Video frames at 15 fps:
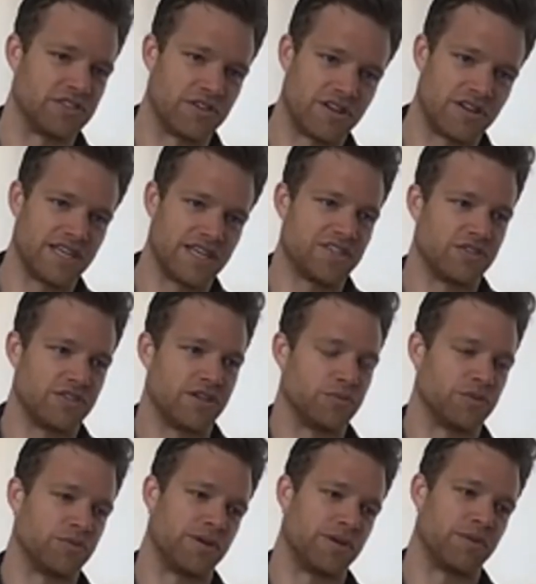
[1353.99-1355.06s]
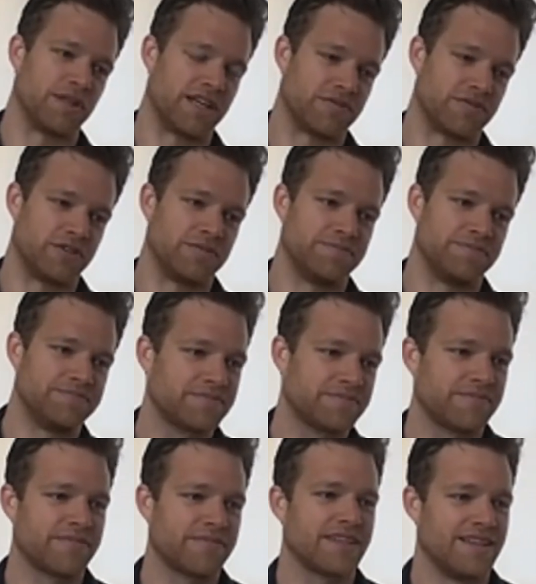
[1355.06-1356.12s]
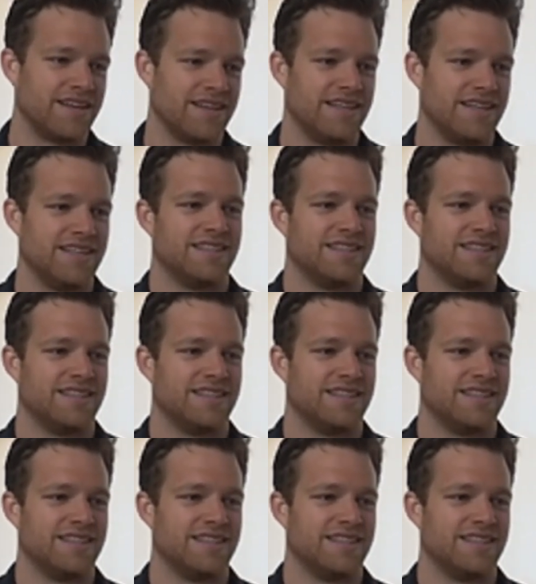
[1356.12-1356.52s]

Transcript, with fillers: all end-to-end with one platform. Hmm.